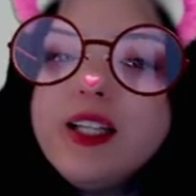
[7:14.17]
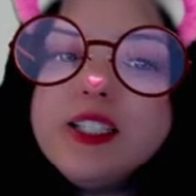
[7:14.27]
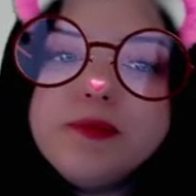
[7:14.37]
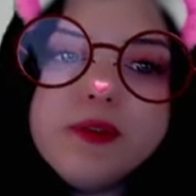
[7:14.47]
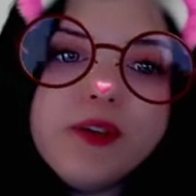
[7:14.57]

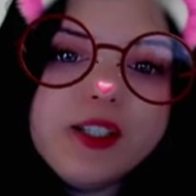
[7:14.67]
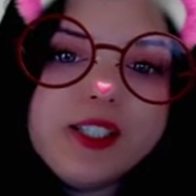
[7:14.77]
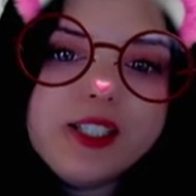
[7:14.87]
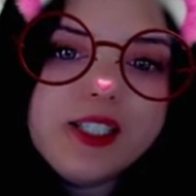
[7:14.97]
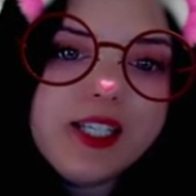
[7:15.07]
Let's move on
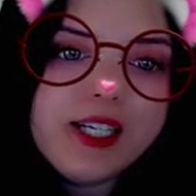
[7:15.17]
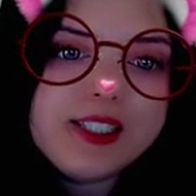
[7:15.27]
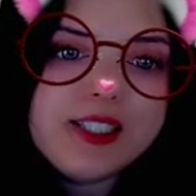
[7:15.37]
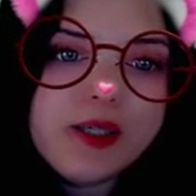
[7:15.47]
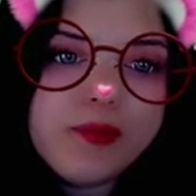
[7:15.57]
to the
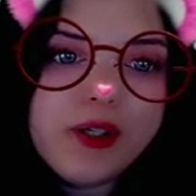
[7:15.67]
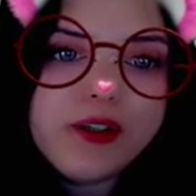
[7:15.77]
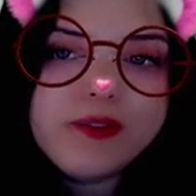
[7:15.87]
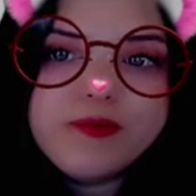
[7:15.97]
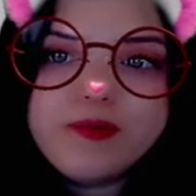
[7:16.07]
next
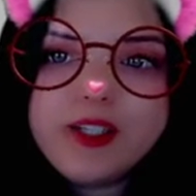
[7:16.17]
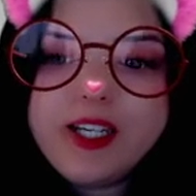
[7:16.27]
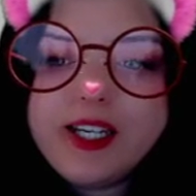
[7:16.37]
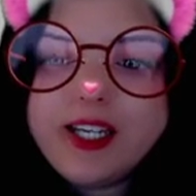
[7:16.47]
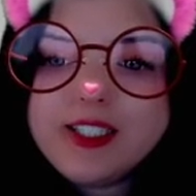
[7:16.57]
number.
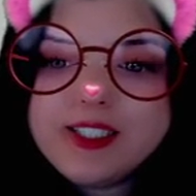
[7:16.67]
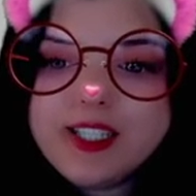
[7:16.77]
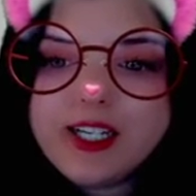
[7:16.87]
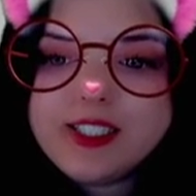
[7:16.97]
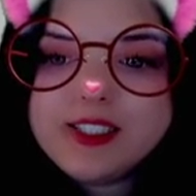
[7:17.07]
It
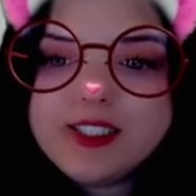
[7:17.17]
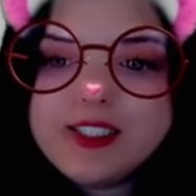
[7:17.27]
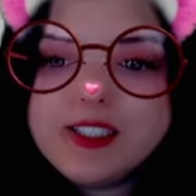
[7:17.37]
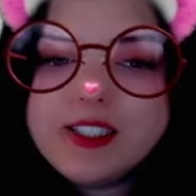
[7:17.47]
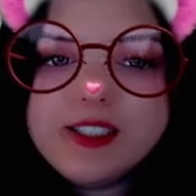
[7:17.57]
says,
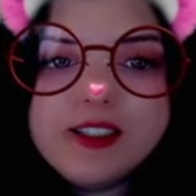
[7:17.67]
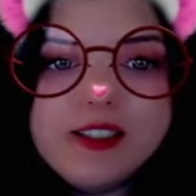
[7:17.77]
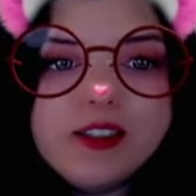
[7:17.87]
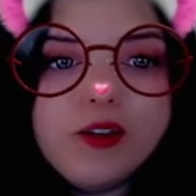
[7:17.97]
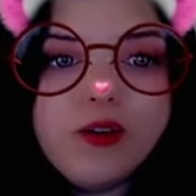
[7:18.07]

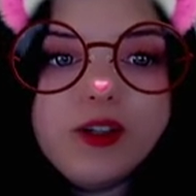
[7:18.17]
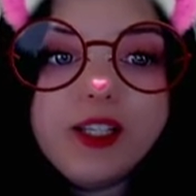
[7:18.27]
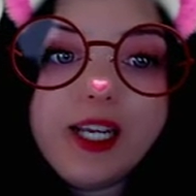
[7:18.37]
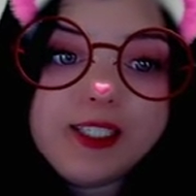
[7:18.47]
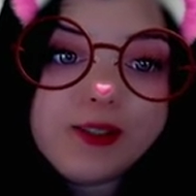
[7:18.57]
or
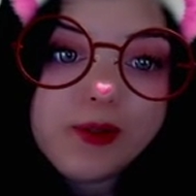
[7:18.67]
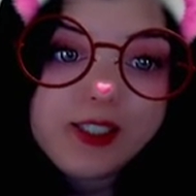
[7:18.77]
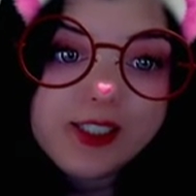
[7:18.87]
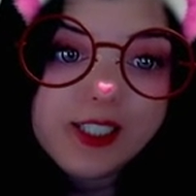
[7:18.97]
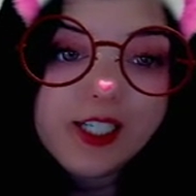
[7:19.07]
the next
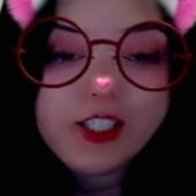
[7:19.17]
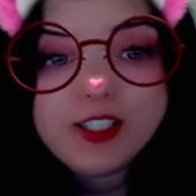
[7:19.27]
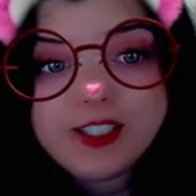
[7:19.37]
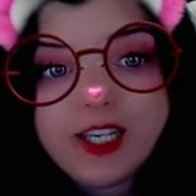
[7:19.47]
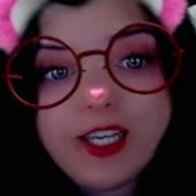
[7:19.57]
question, I
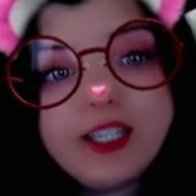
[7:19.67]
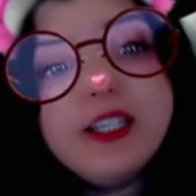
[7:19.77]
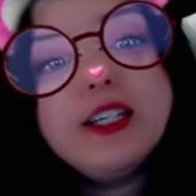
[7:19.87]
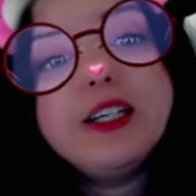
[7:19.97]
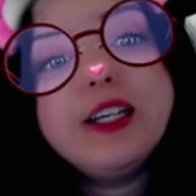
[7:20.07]
should say.
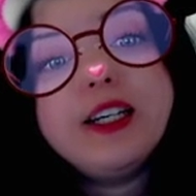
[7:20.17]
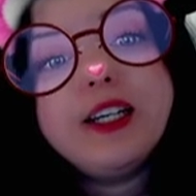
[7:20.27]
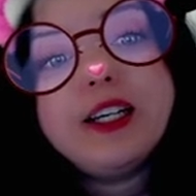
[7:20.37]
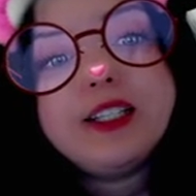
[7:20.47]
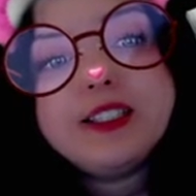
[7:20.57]

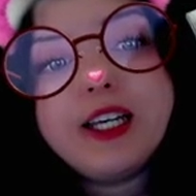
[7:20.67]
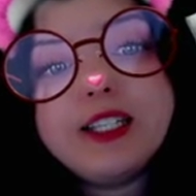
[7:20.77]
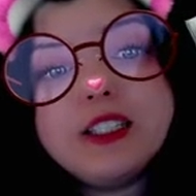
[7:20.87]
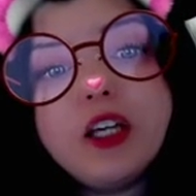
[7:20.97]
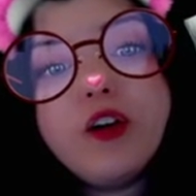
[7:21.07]
It
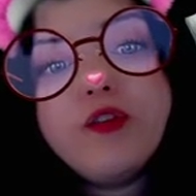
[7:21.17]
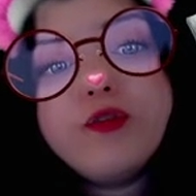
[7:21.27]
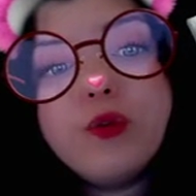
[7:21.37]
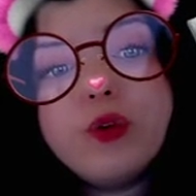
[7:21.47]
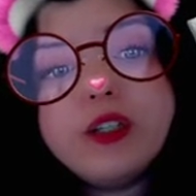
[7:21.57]
says
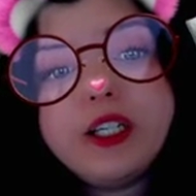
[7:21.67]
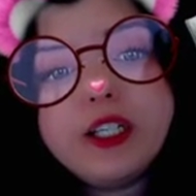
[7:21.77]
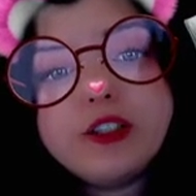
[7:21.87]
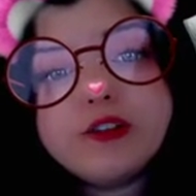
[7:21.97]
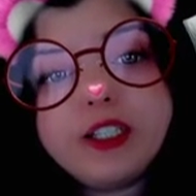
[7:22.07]

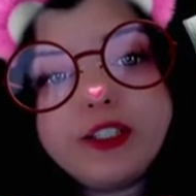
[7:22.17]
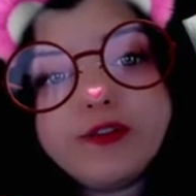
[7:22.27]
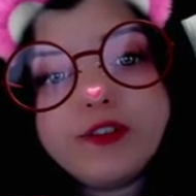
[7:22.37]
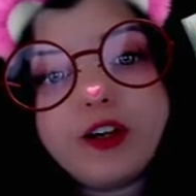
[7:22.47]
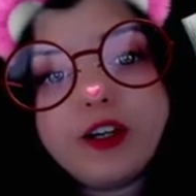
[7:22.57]
40 green
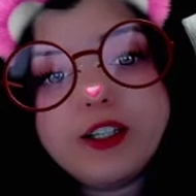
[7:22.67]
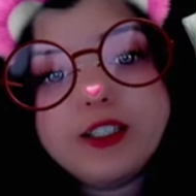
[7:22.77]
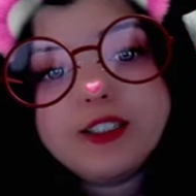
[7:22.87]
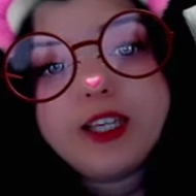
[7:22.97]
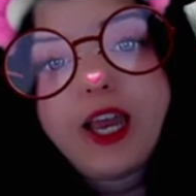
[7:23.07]

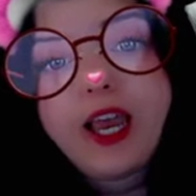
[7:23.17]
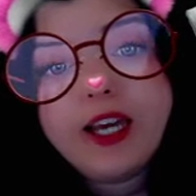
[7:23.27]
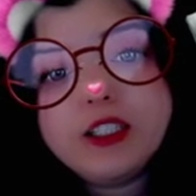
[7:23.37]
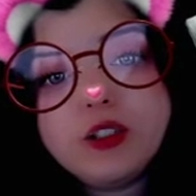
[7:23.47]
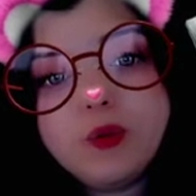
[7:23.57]
frogs
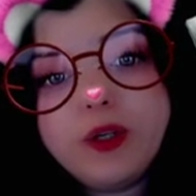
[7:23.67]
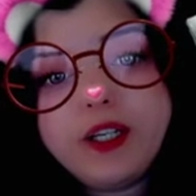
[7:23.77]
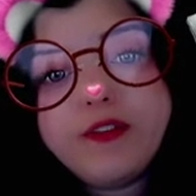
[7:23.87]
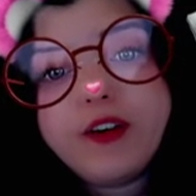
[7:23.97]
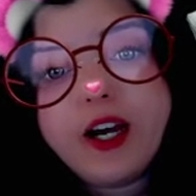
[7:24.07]
and
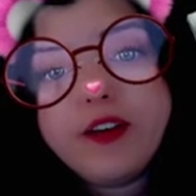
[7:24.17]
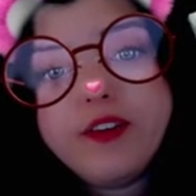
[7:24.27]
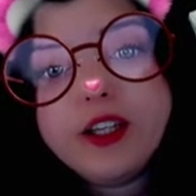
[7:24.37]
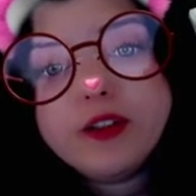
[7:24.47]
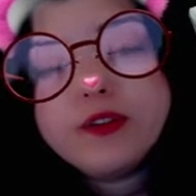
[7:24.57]

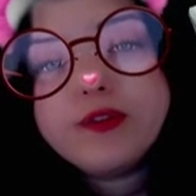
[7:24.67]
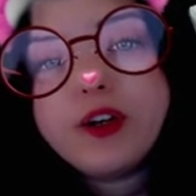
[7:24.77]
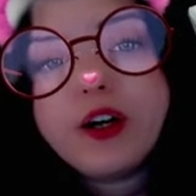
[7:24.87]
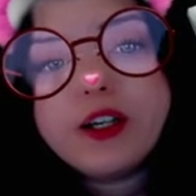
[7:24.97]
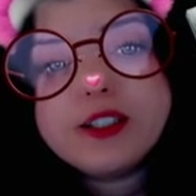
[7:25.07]
25 yellow
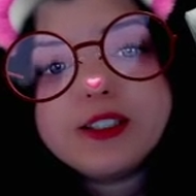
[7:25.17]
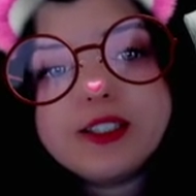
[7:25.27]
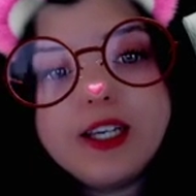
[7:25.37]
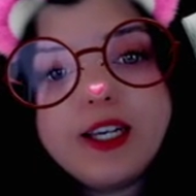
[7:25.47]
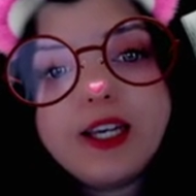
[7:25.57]
frogs.
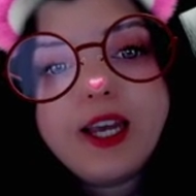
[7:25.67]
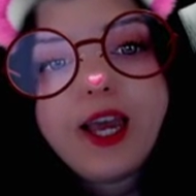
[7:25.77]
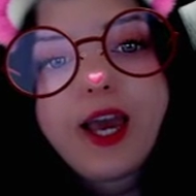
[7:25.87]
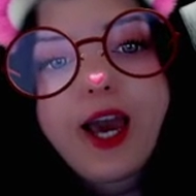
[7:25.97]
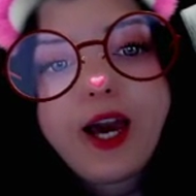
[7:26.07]

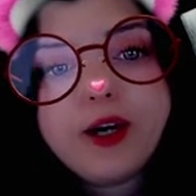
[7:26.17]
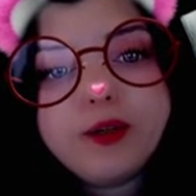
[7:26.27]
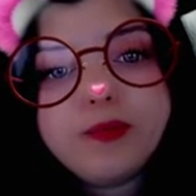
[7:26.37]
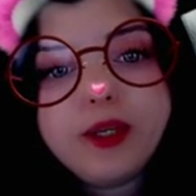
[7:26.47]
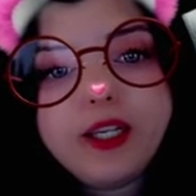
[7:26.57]

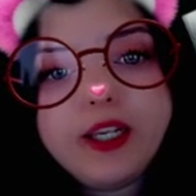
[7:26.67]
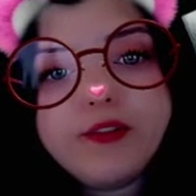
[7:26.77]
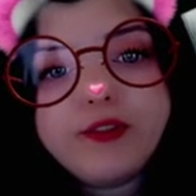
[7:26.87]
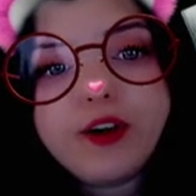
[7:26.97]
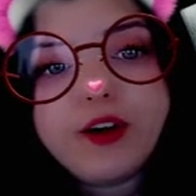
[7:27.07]
How many
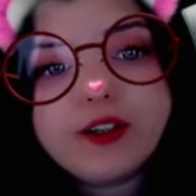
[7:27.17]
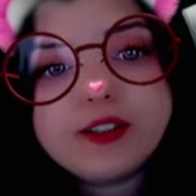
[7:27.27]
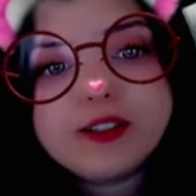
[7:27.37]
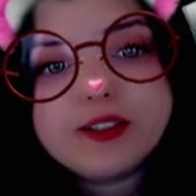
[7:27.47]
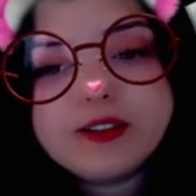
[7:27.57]

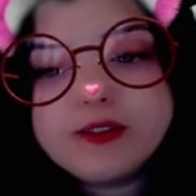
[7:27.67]
frogs?